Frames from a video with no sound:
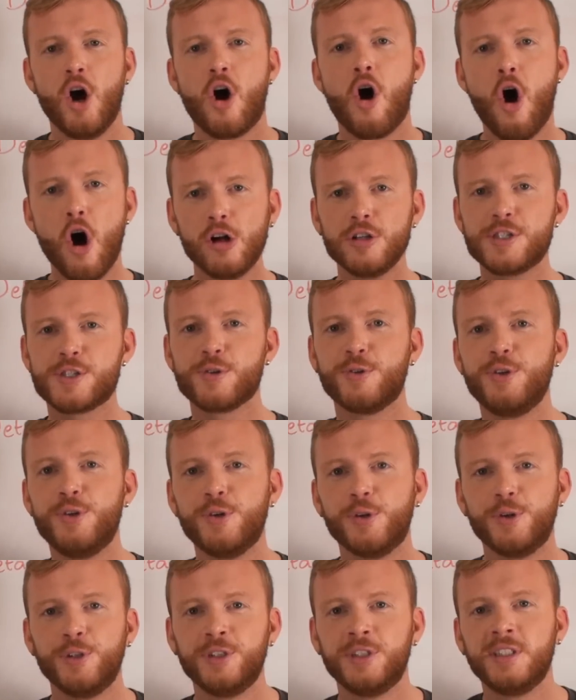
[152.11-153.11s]
Also
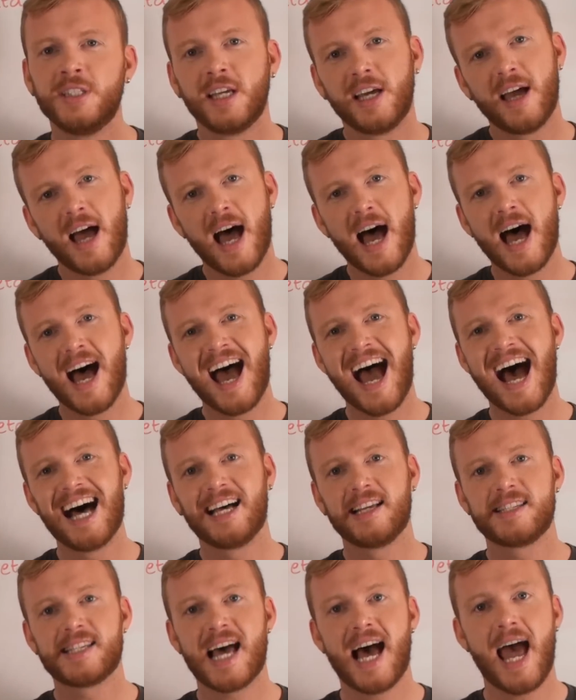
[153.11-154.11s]
known
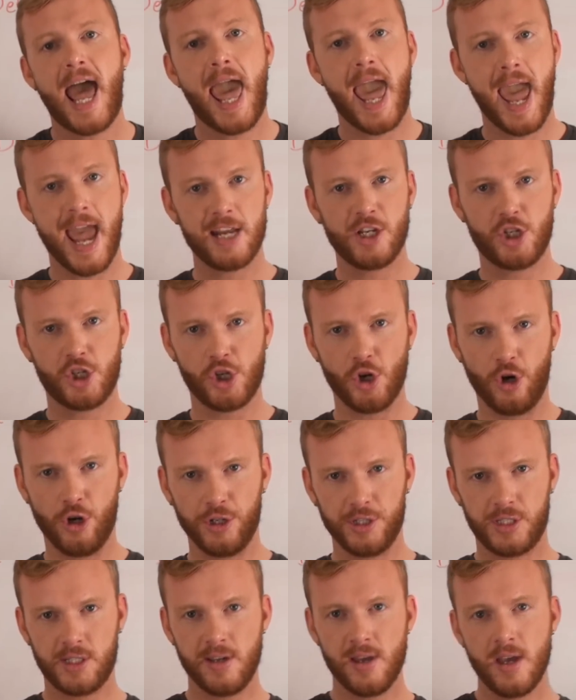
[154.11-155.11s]
as a
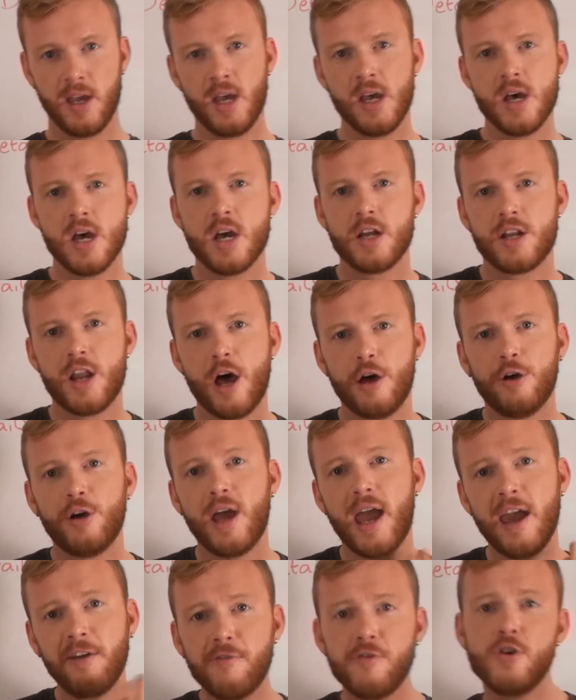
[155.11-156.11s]
headshot. Now,
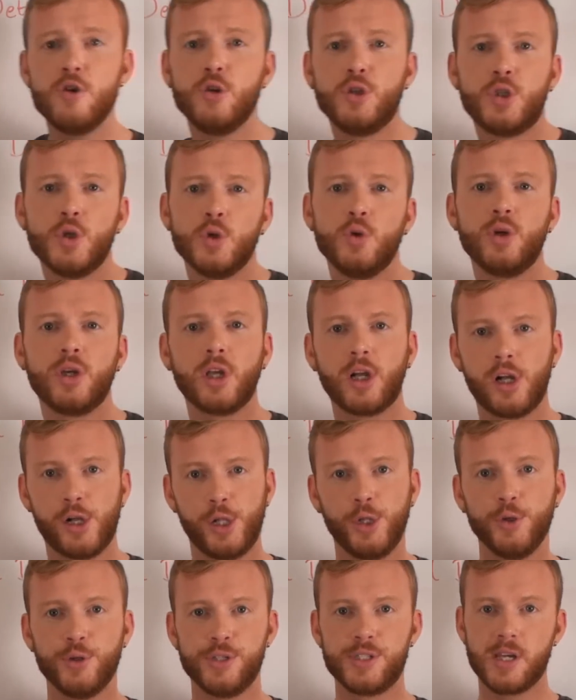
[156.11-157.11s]
if you do
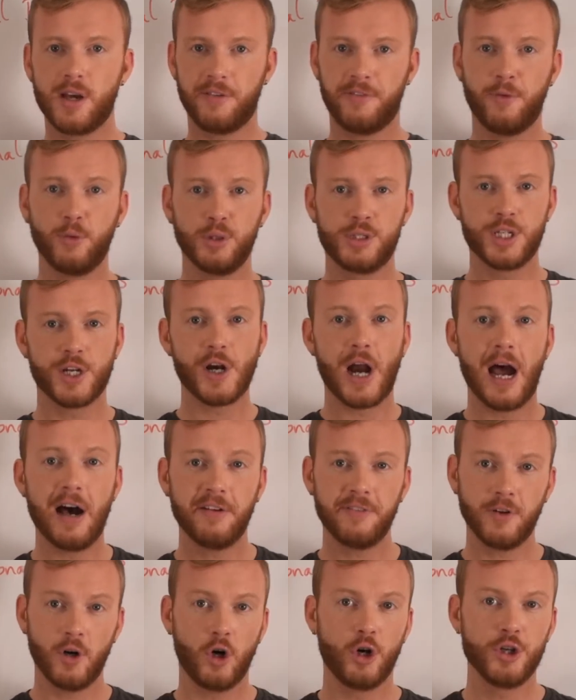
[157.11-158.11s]
include a
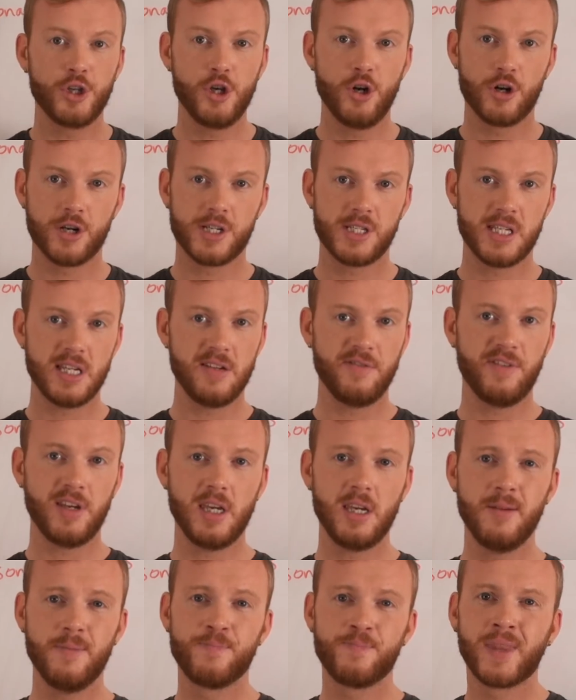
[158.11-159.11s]
photograph on your
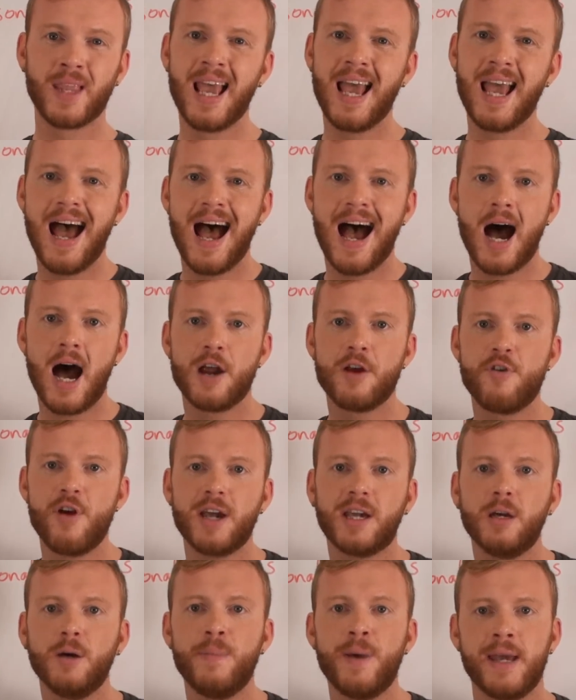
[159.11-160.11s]
CV, I
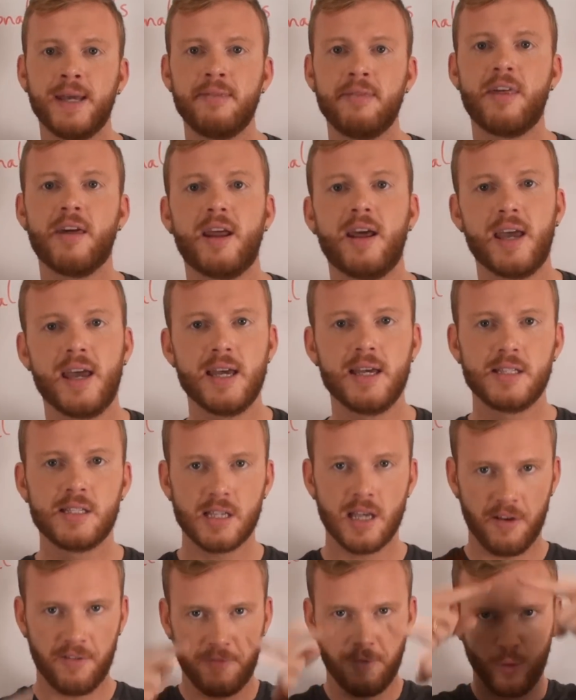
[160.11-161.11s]
recommend that it is
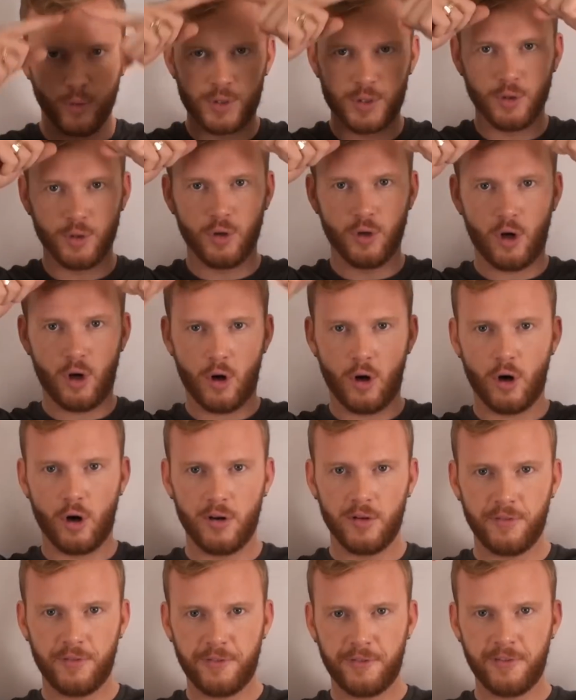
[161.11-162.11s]
a photo
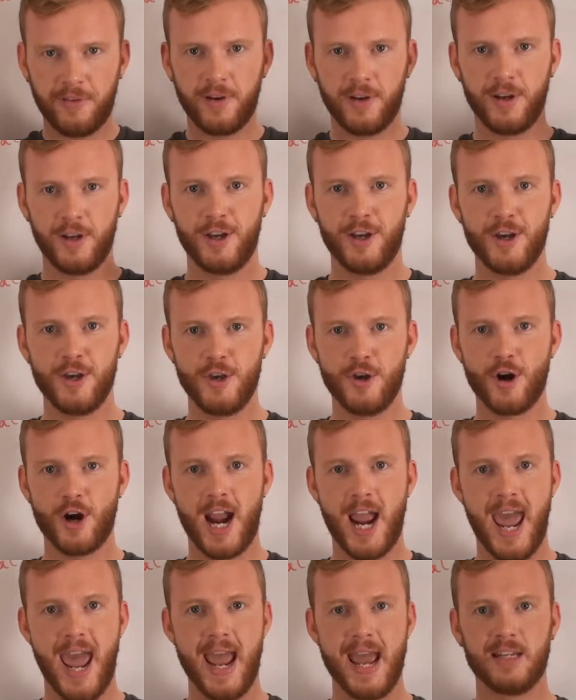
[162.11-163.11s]
of your
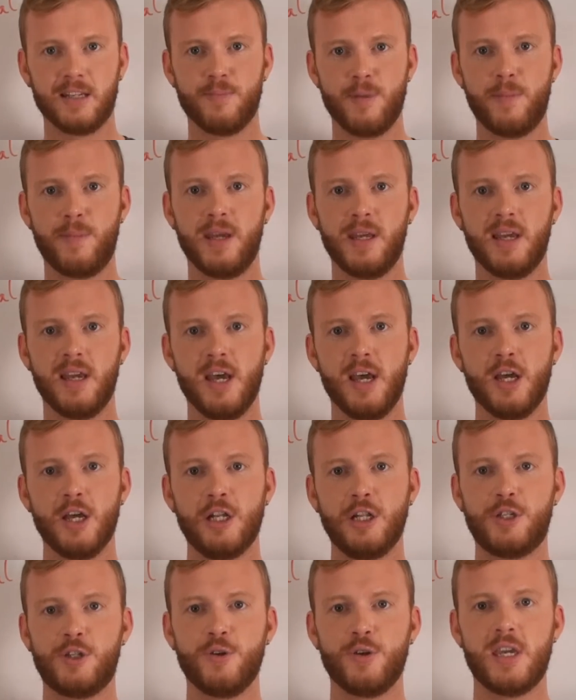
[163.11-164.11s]
head, maybe
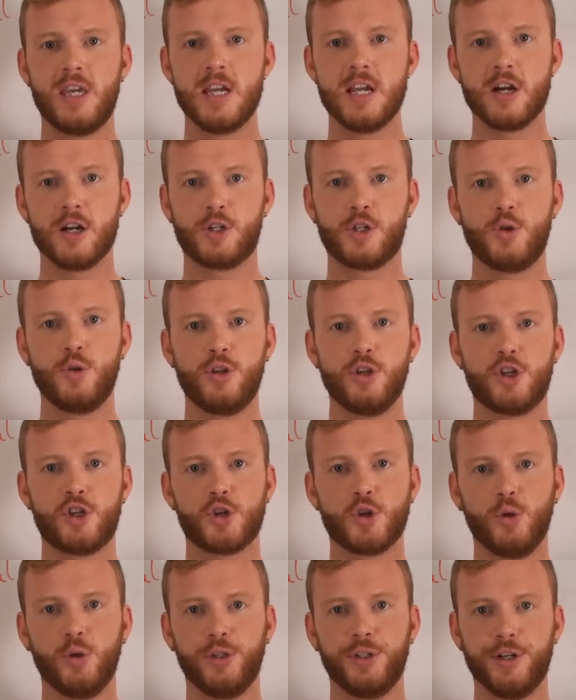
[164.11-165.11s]
to here, to the
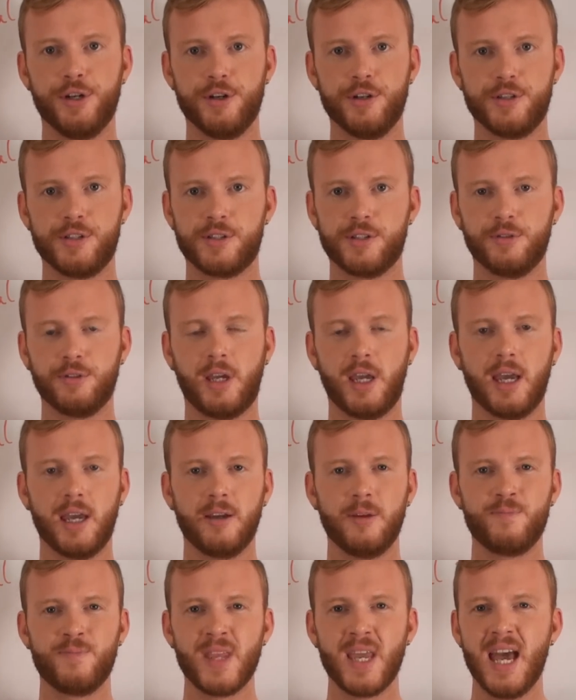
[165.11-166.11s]
shoulders,
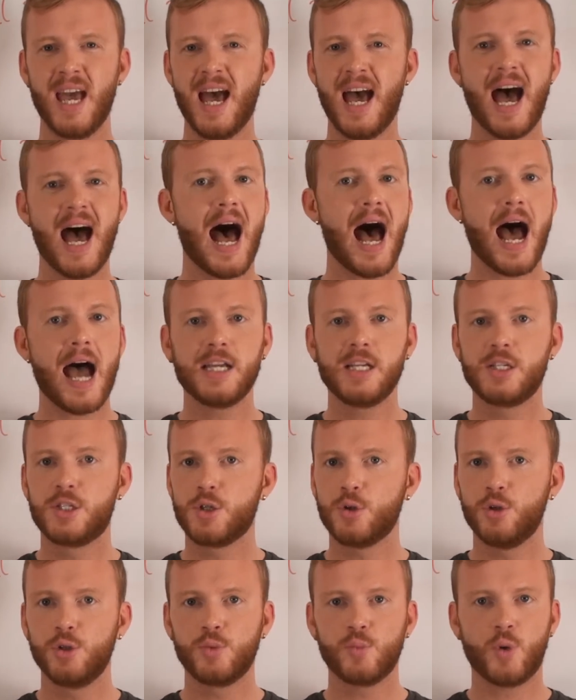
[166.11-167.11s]
okay? I
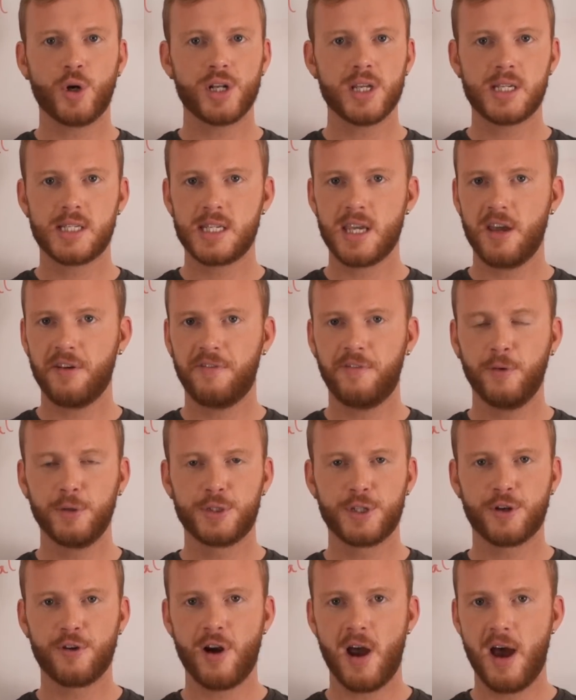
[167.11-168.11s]
don't want to see a
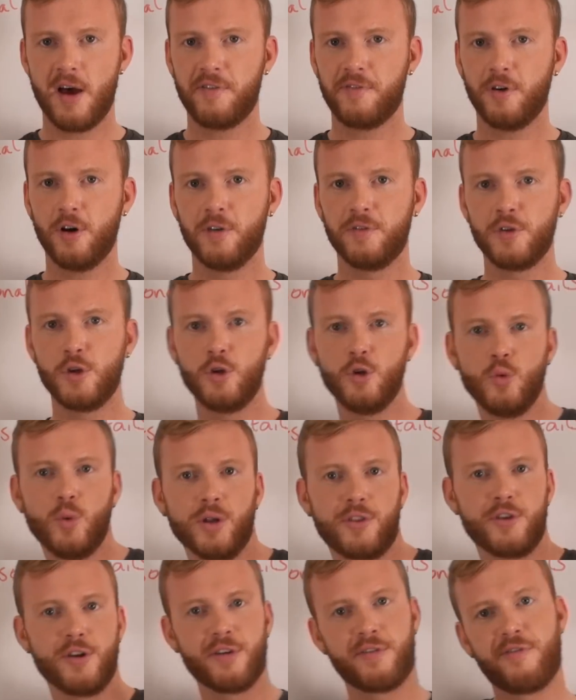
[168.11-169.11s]
photograph of you
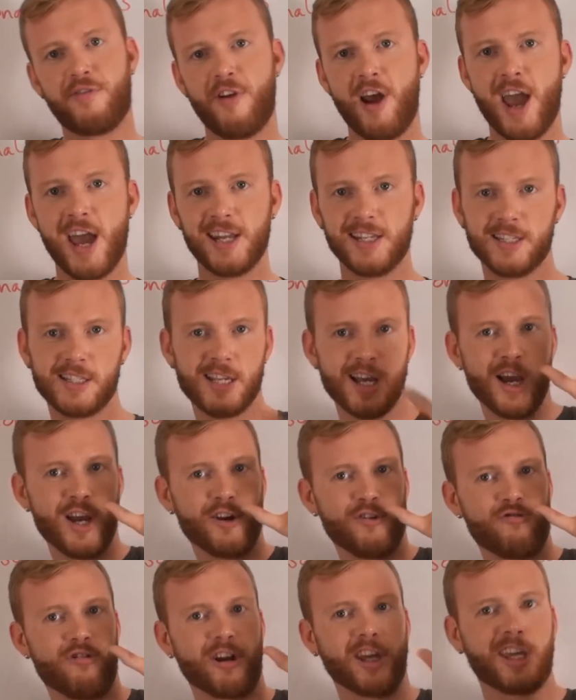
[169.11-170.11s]
with your friends
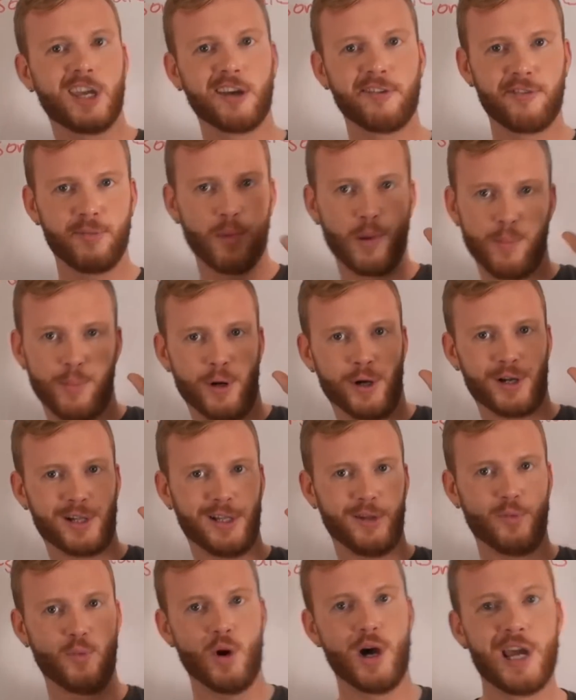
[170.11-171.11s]
drinking from a bottle
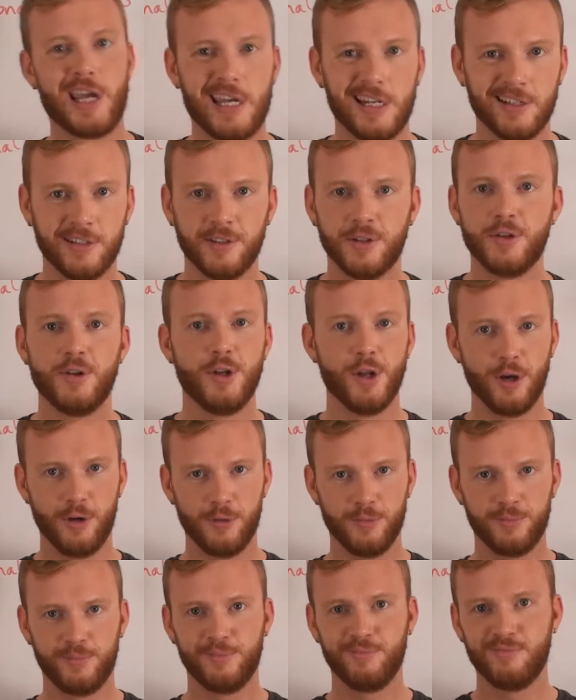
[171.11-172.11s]
of wine. No,
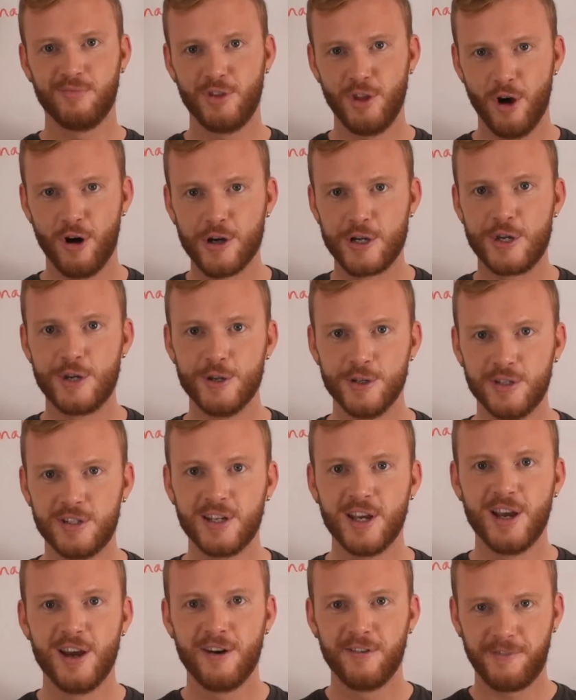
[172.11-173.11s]
not good
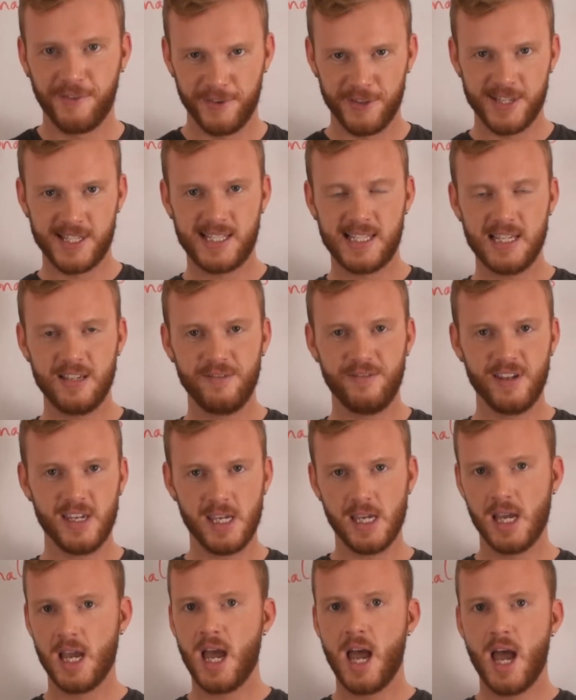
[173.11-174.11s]
for the CV.